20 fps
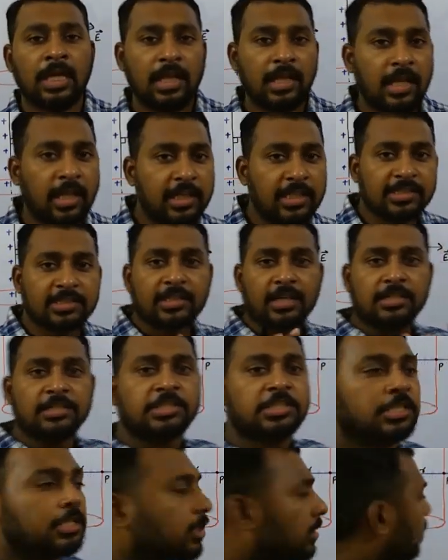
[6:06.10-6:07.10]
Let us
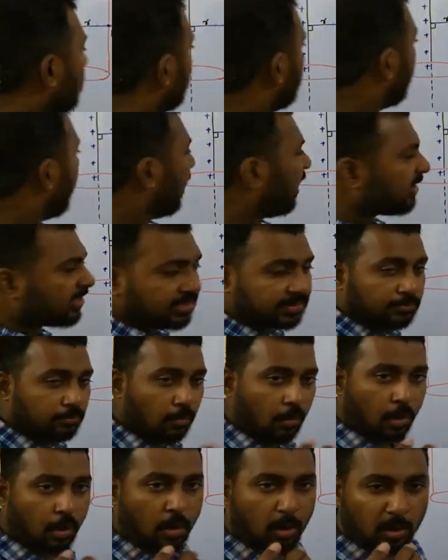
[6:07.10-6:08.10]
consider a
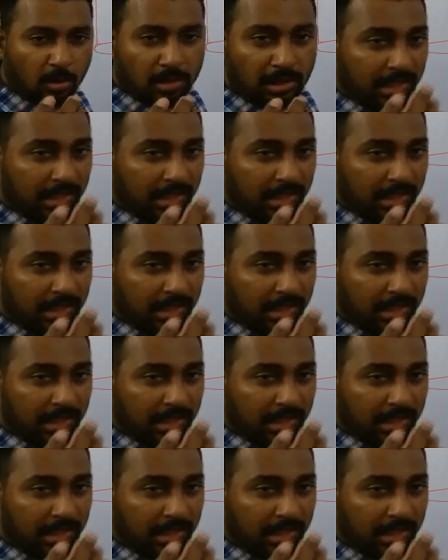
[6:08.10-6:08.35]
small